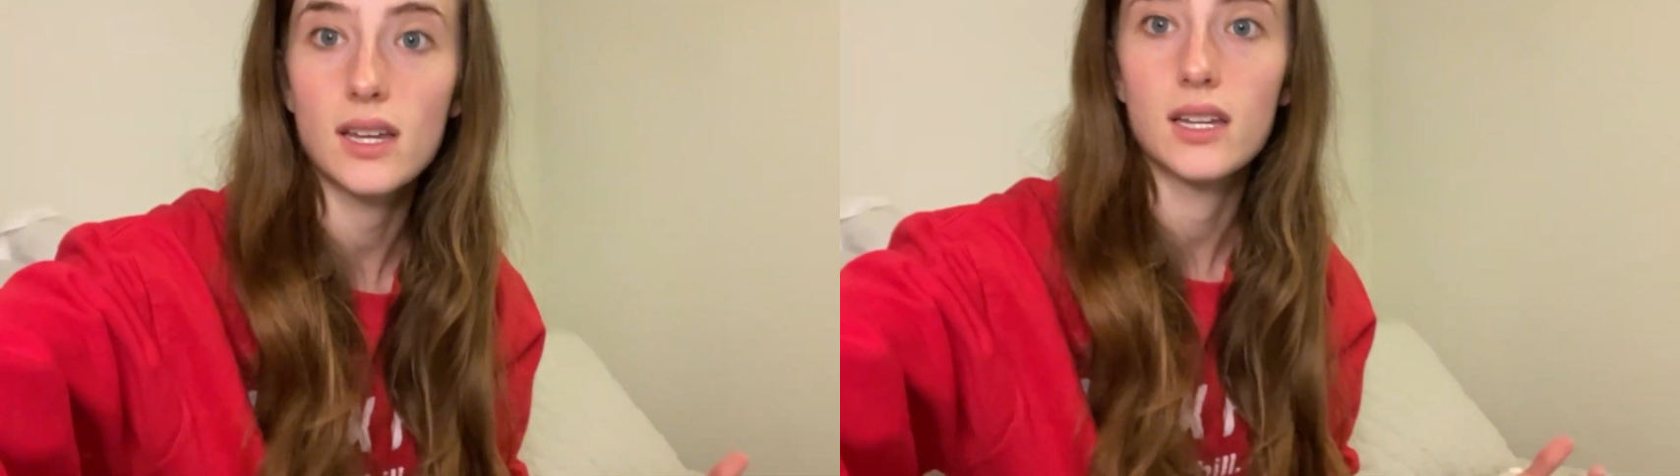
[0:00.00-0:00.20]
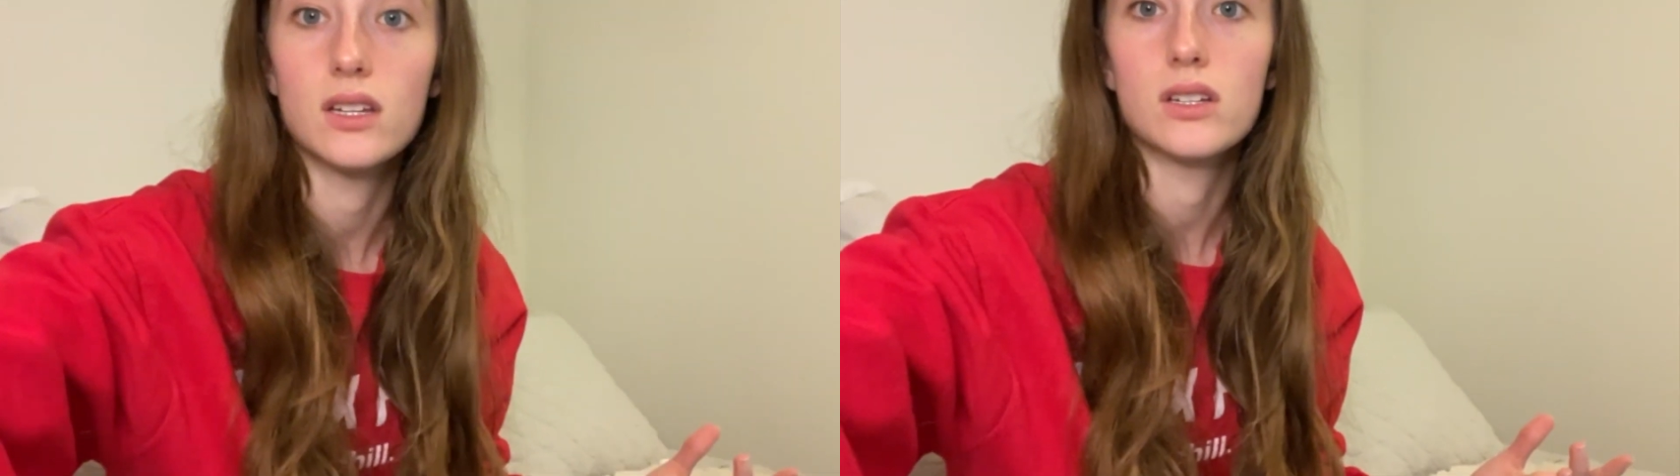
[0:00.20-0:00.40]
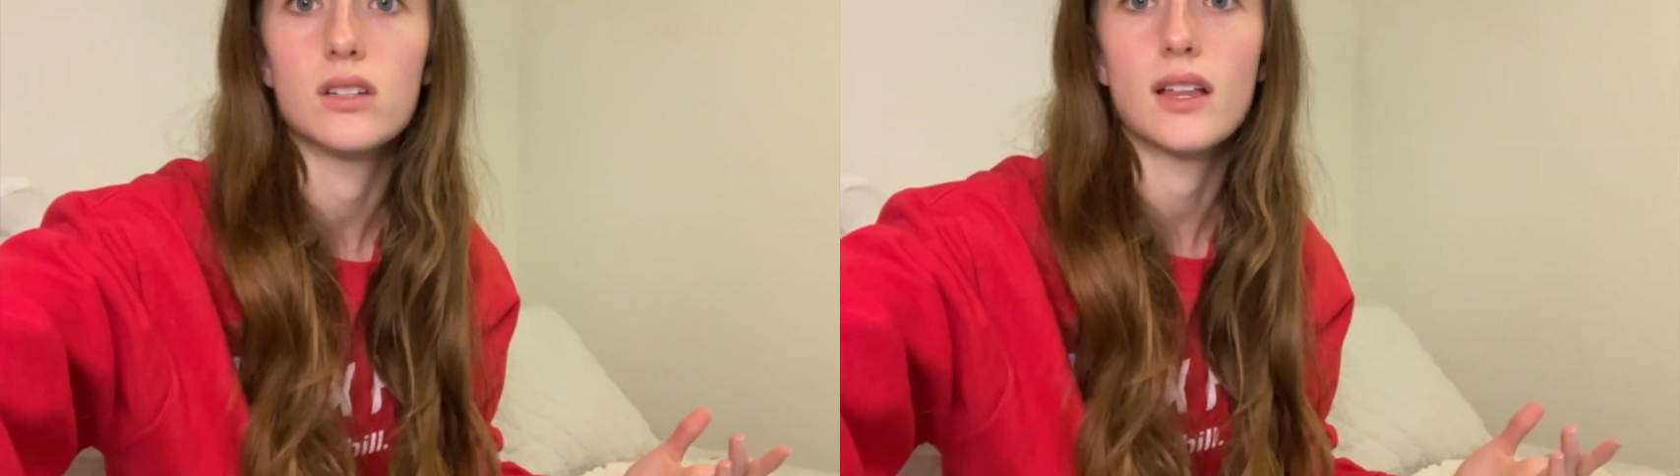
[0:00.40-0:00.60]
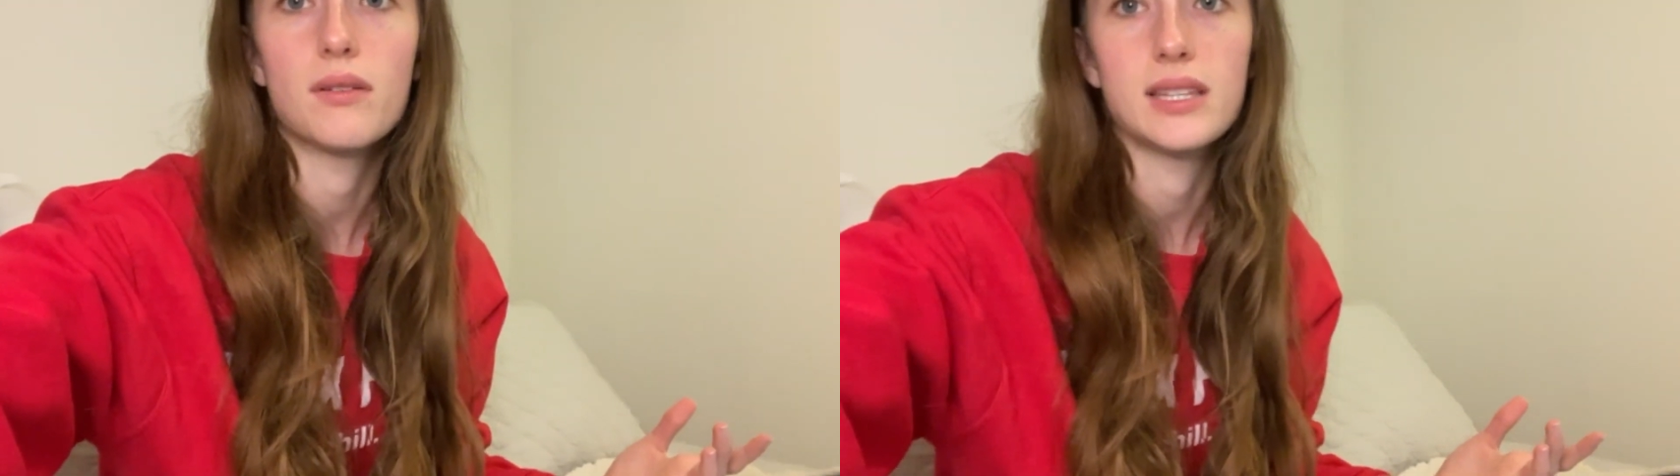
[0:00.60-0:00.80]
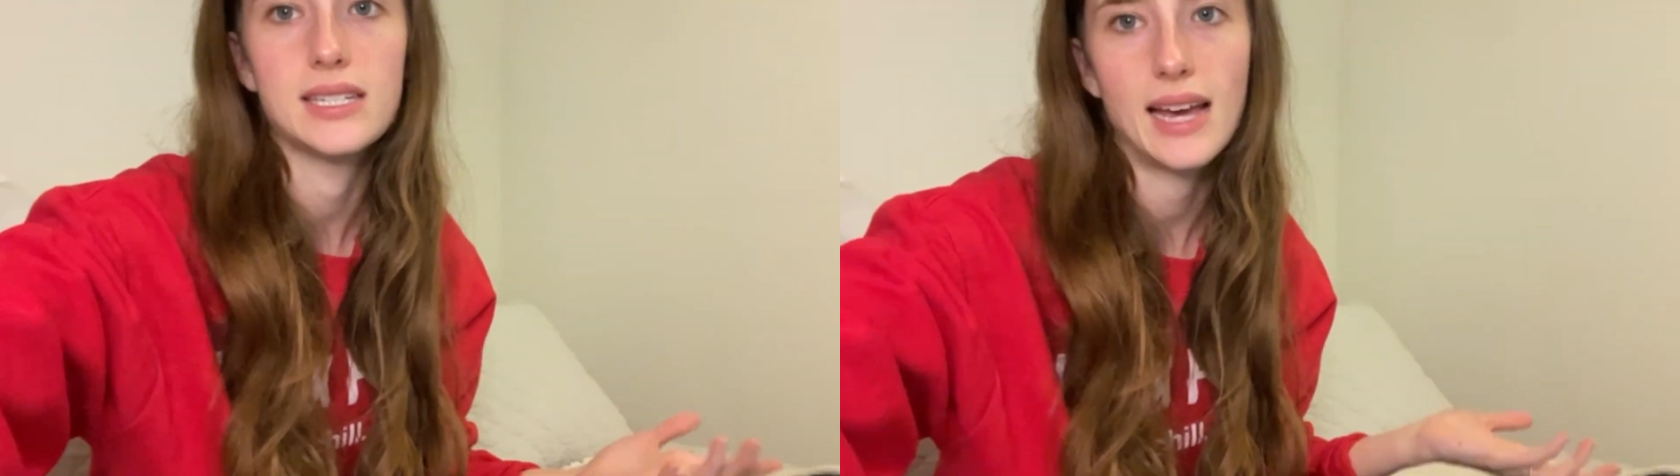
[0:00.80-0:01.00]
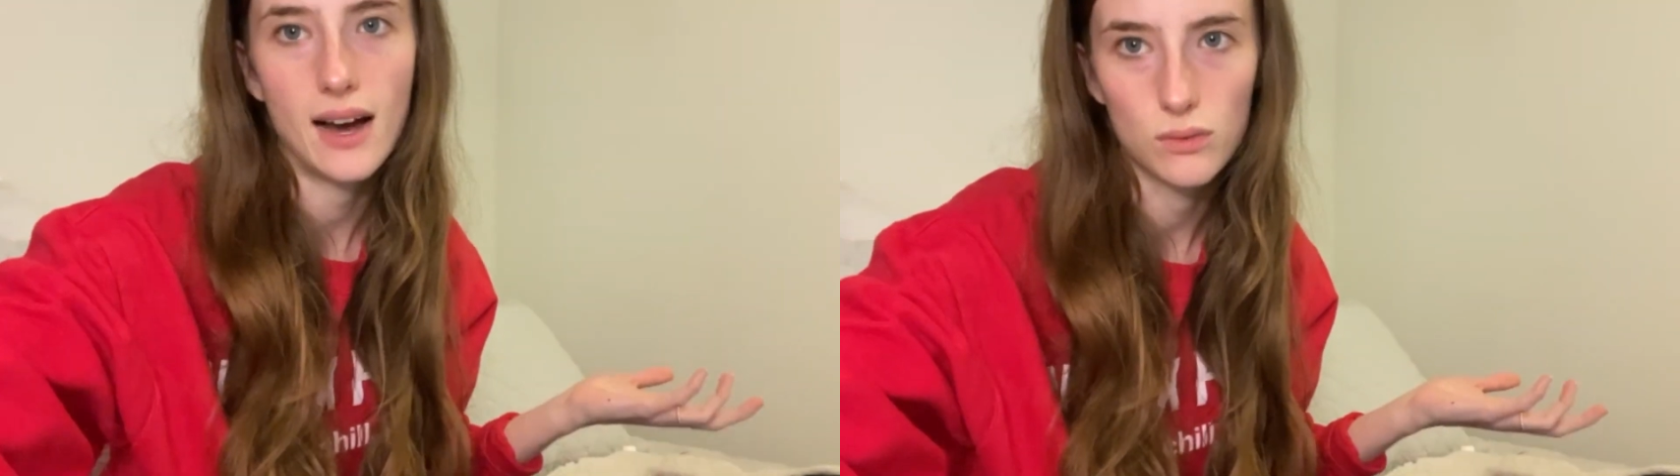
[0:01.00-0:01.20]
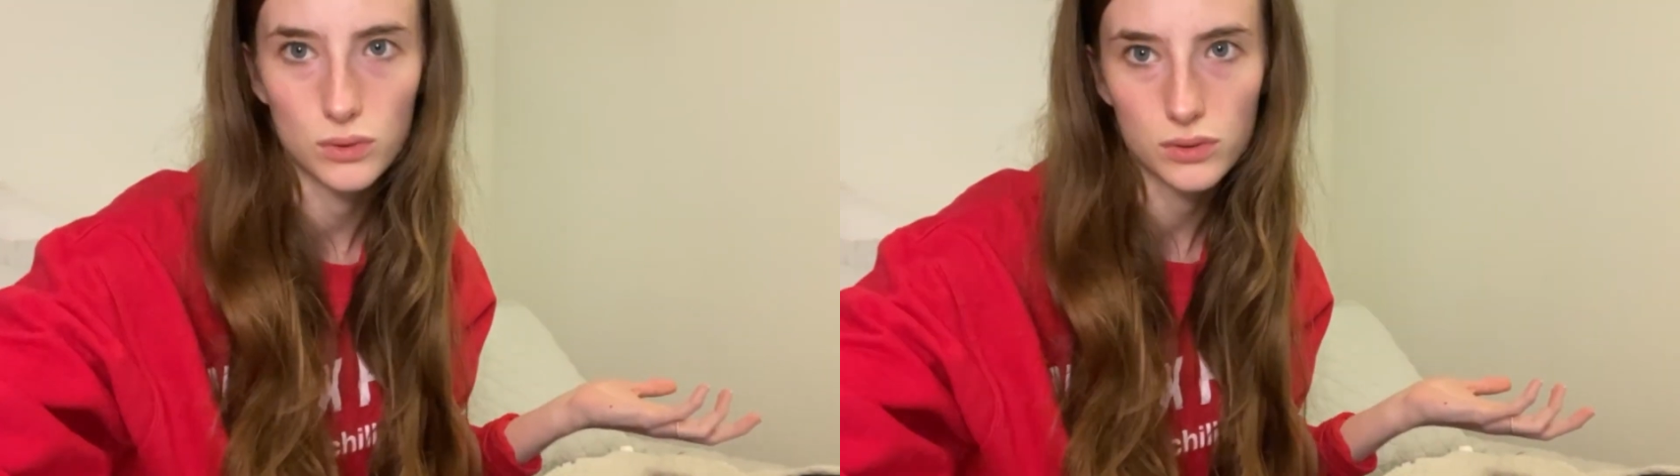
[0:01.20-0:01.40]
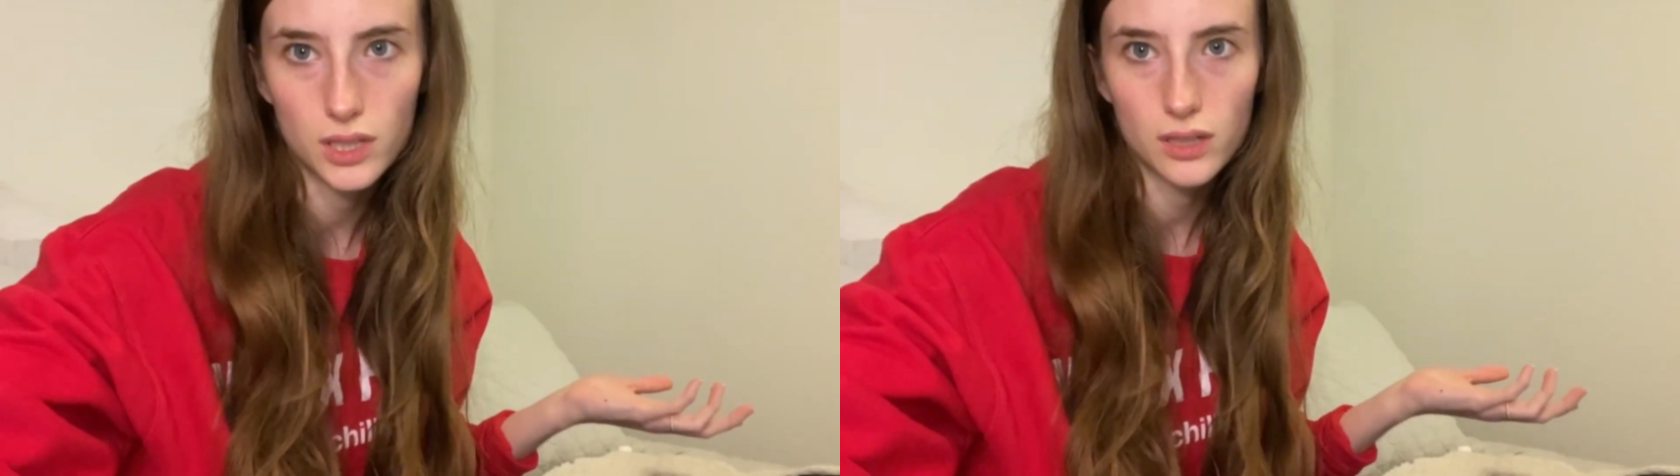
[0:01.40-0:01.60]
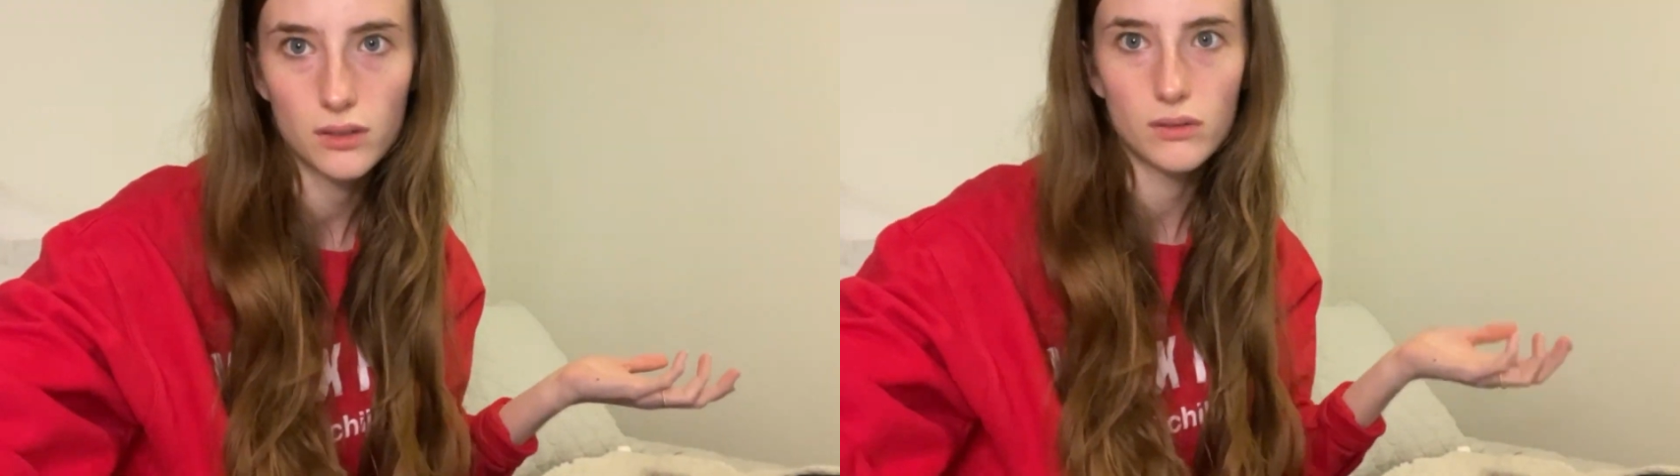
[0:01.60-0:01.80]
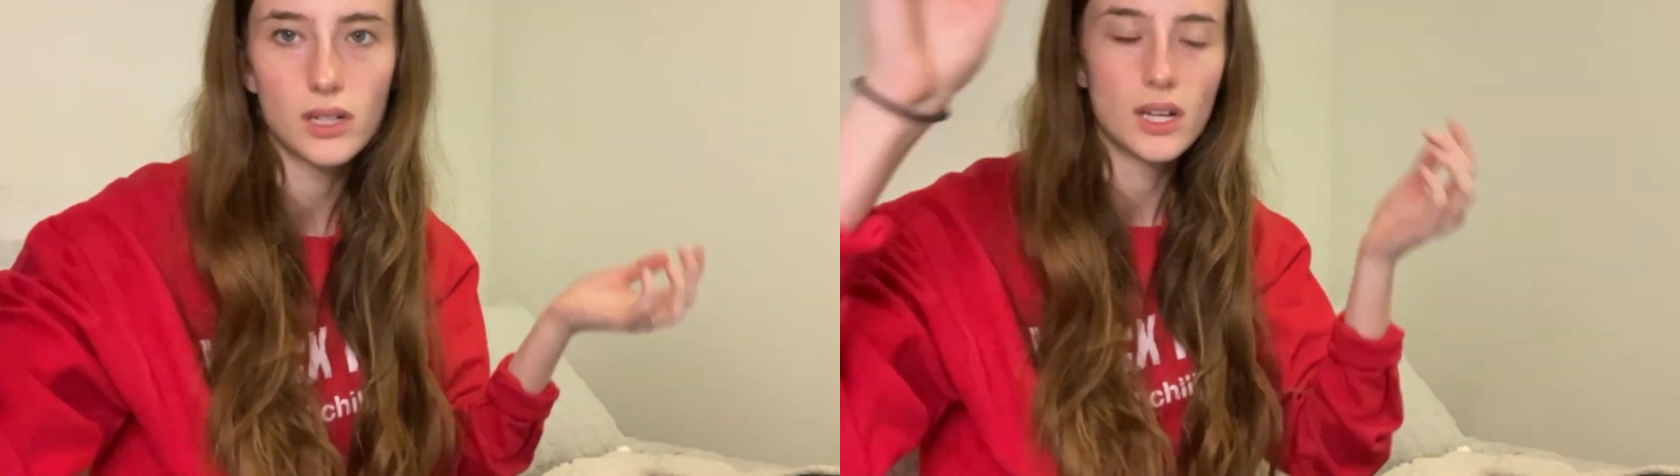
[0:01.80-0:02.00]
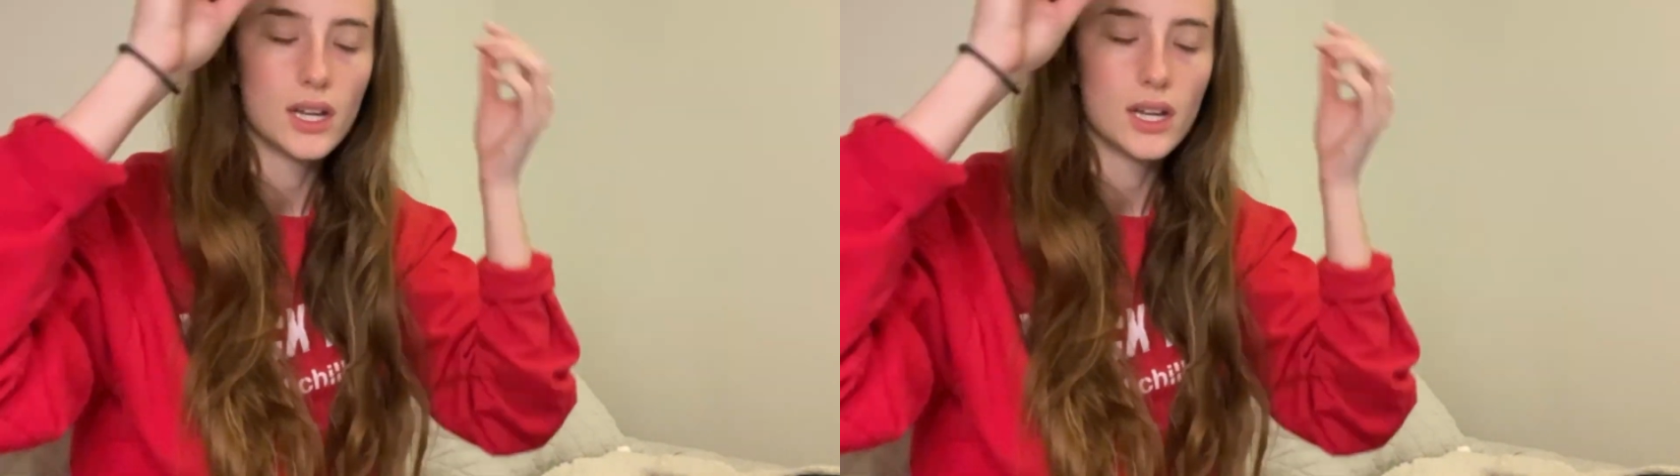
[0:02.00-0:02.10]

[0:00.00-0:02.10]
And you can do that with a towel too.